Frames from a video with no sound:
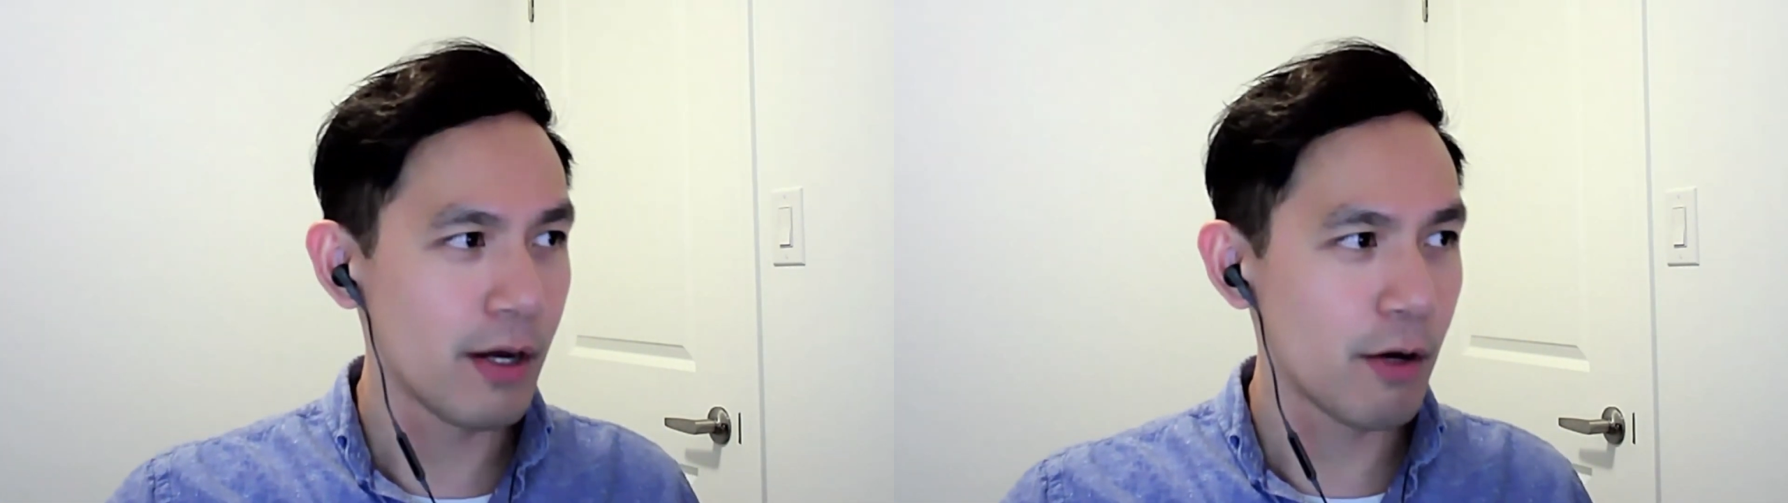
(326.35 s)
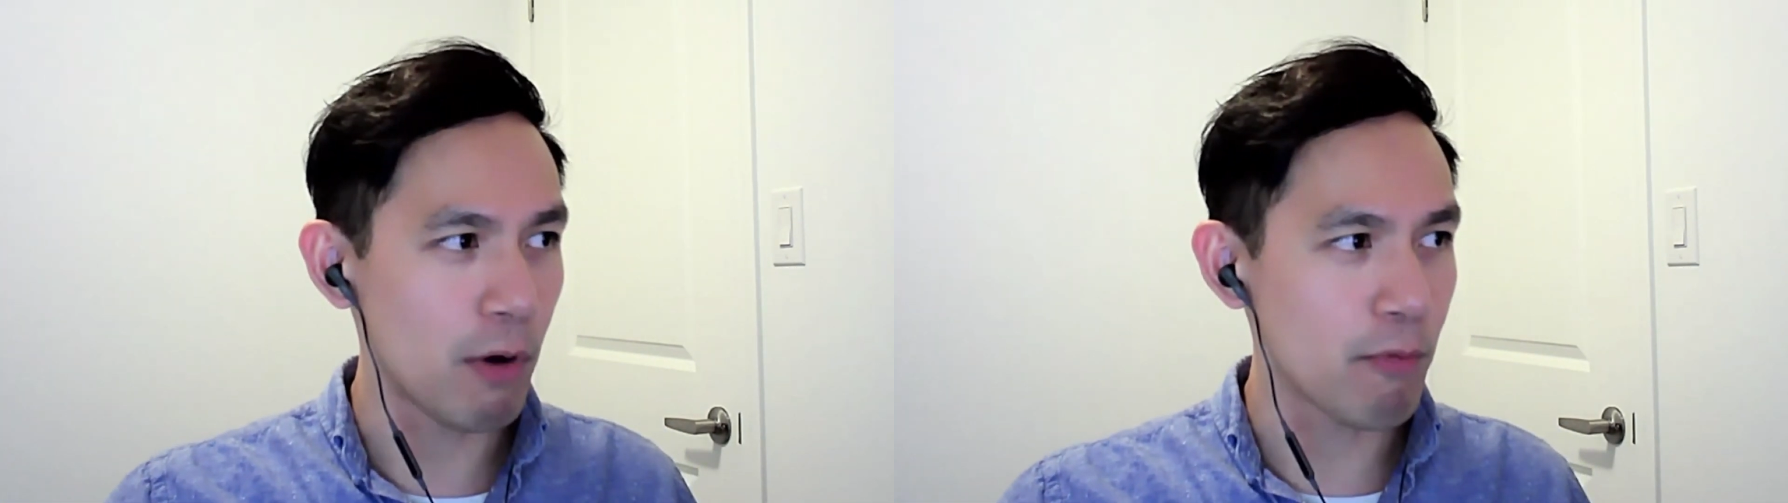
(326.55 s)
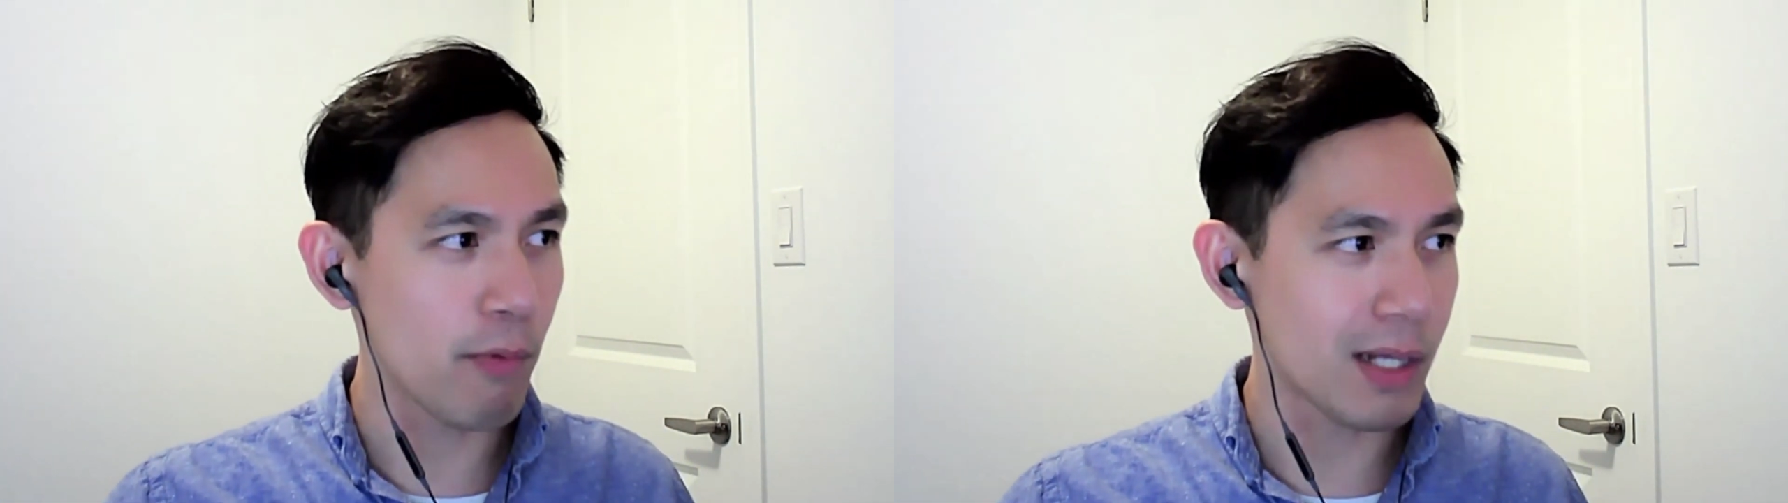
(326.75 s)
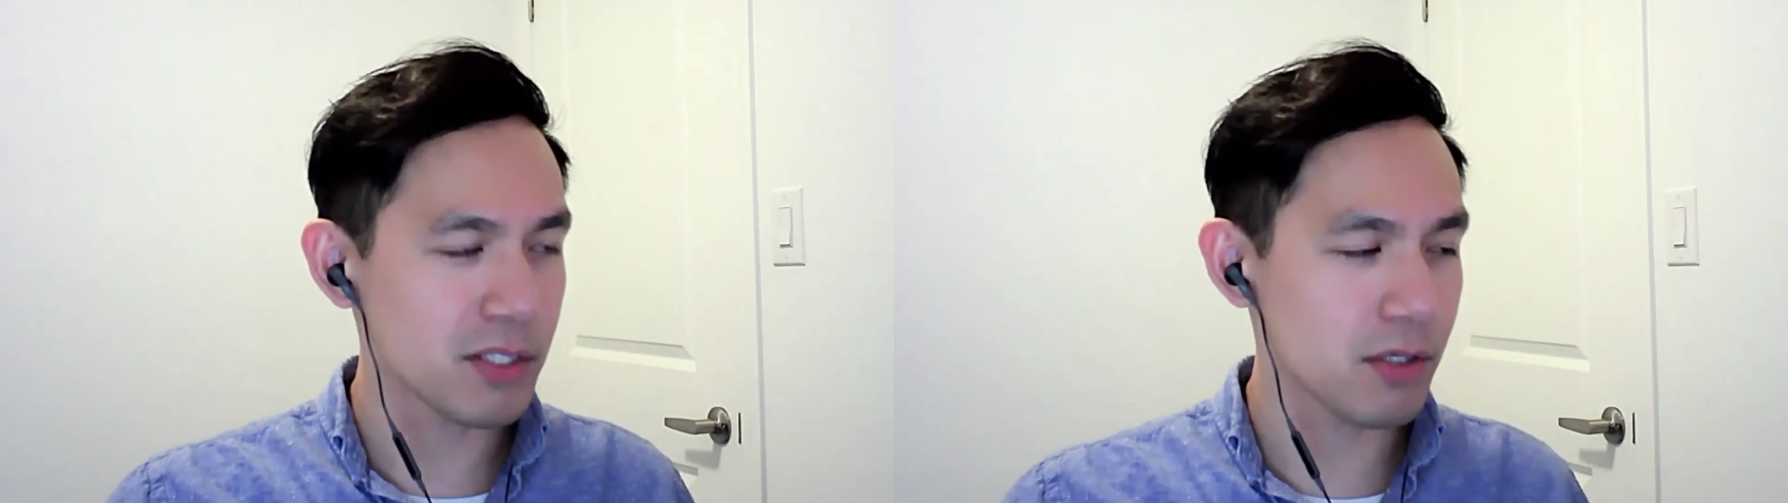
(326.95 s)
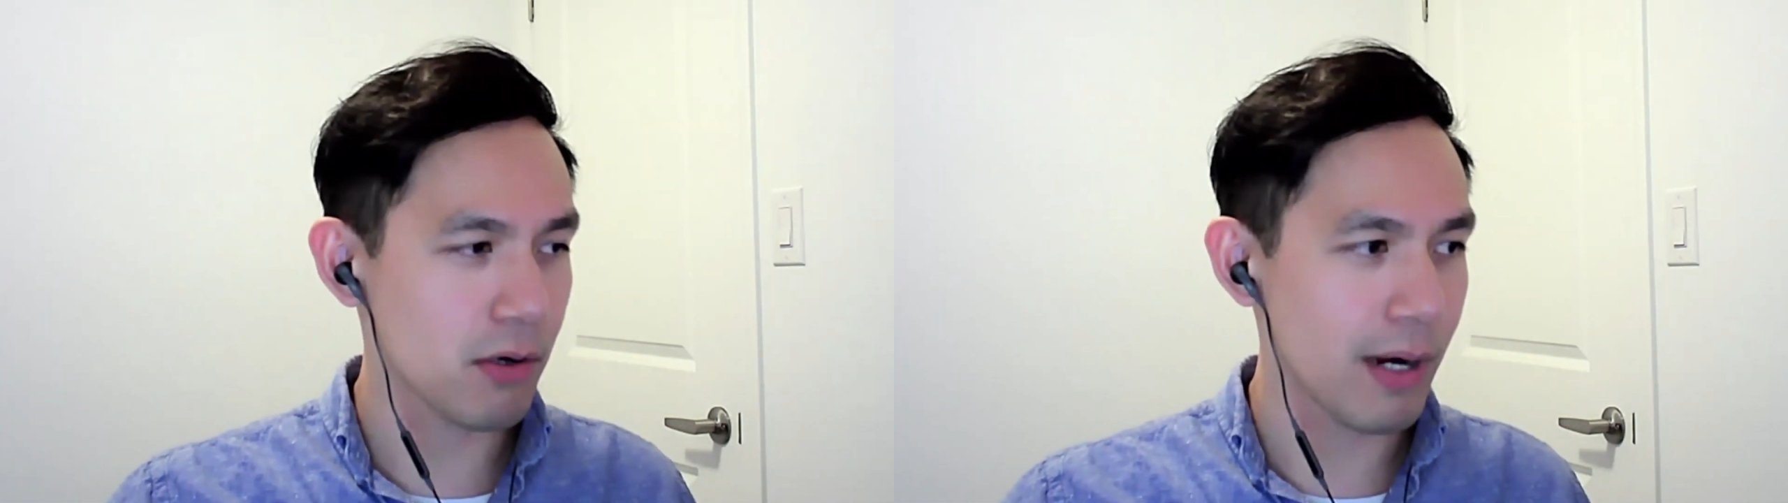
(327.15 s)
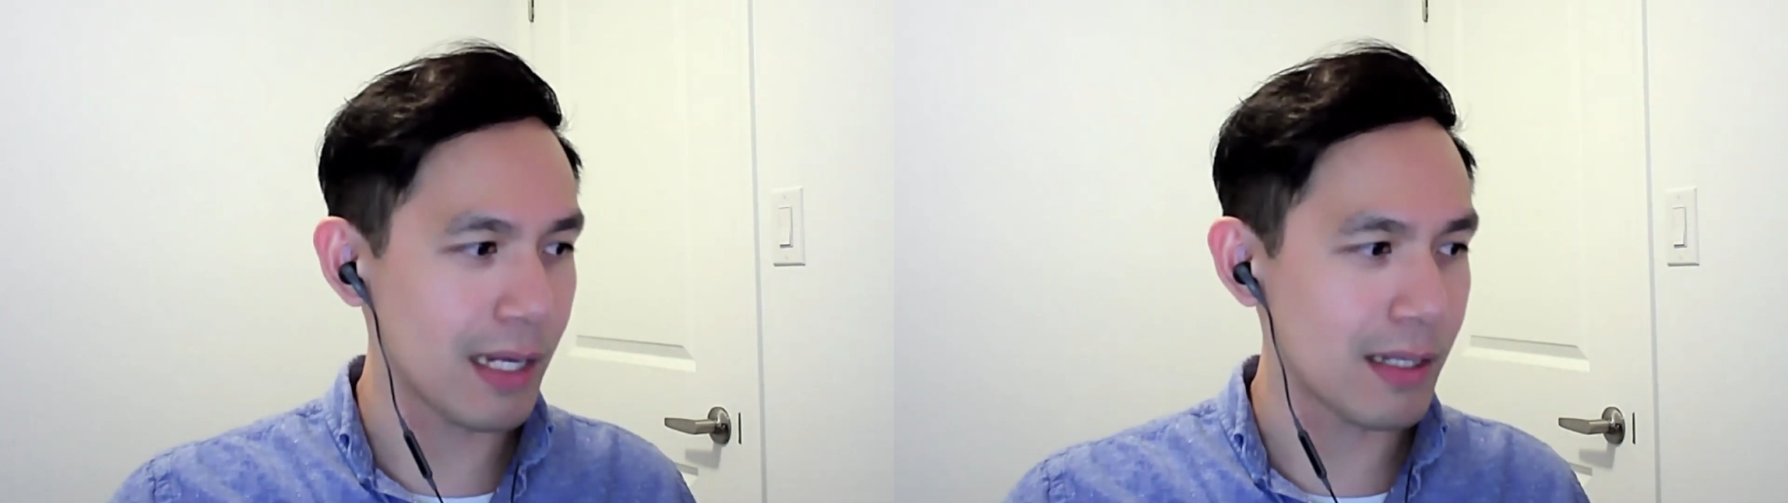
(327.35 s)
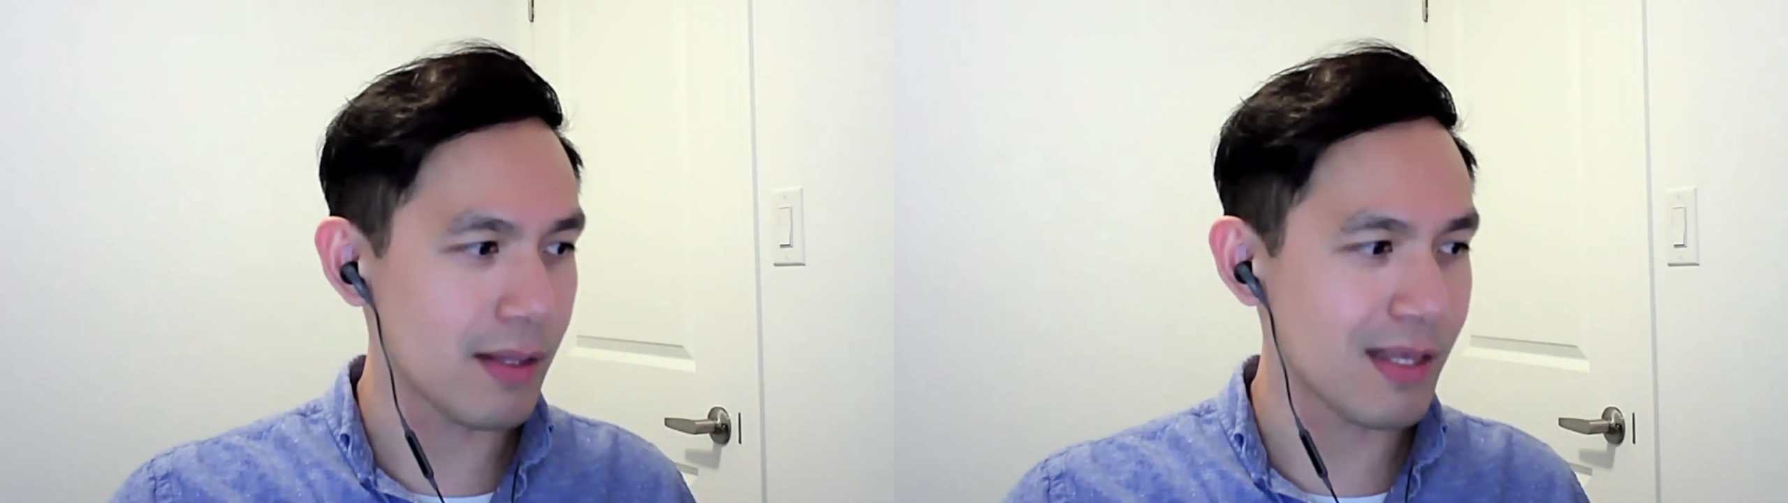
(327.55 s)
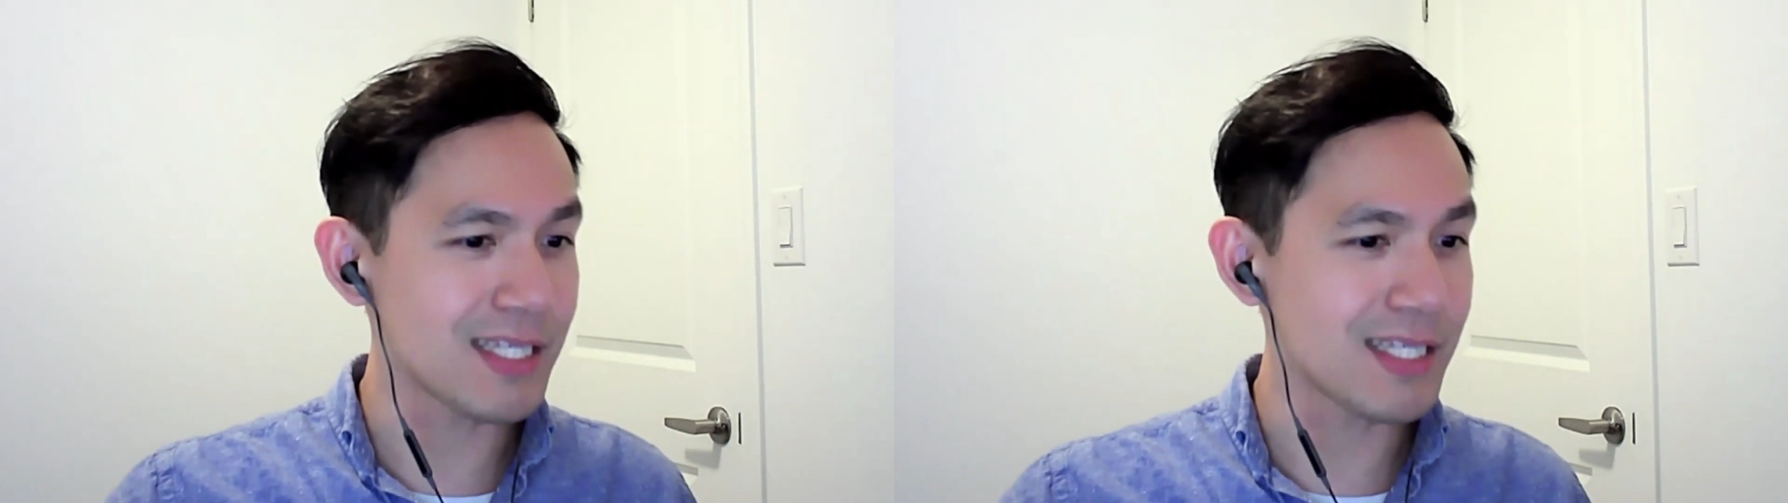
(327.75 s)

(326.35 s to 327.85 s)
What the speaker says: when we want to create these